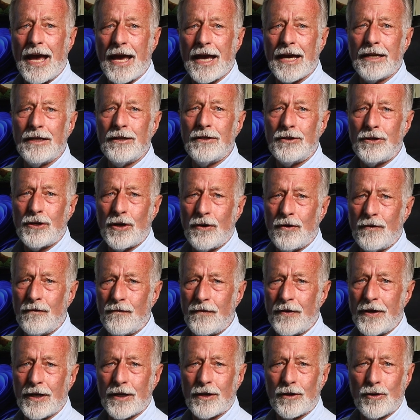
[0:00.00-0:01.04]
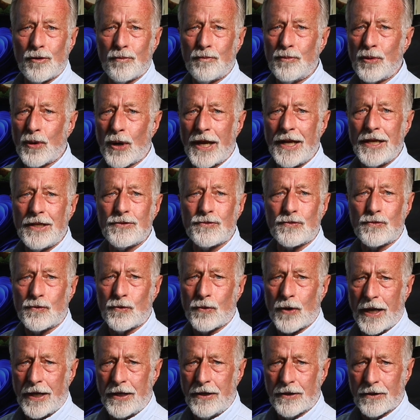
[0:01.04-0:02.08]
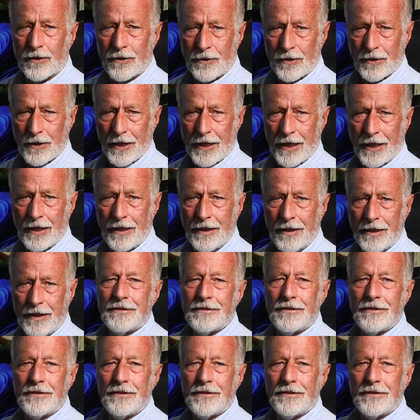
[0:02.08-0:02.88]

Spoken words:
and tow vehicle brakes regularly.